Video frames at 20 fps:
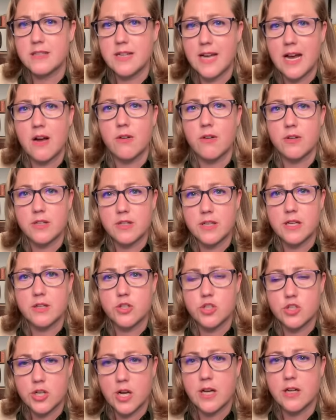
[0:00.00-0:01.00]
down and take a
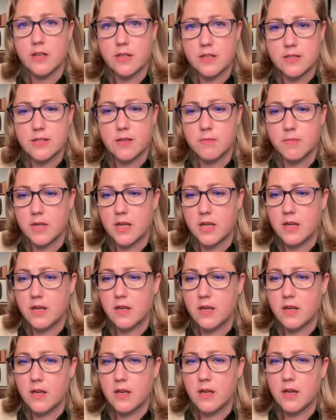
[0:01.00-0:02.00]
shot on
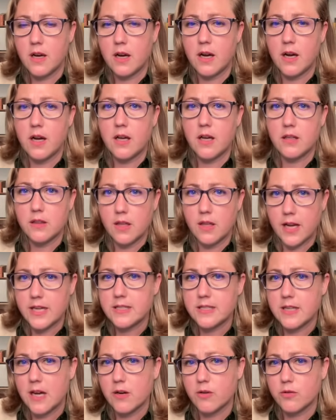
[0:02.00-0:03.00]
somebody
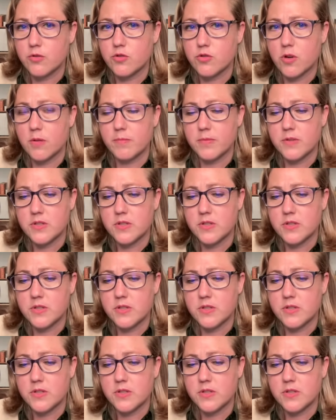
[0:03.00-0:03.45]
like Donald Trump.